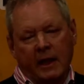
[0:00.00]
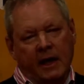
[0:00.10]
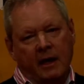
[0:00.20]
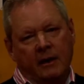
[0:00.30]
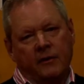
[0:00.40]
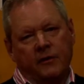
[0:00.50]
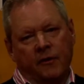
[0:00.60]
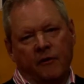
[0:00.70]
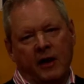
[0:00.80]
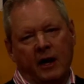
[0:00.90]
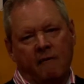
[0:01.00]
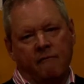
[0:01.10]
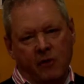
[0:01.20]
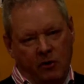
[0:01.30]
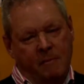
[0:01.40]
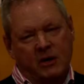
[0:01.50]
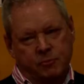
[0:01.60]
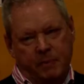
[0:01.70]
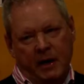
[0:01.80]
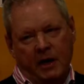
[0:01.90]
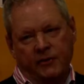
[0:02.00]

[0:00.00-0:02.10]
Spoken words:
and they are very much part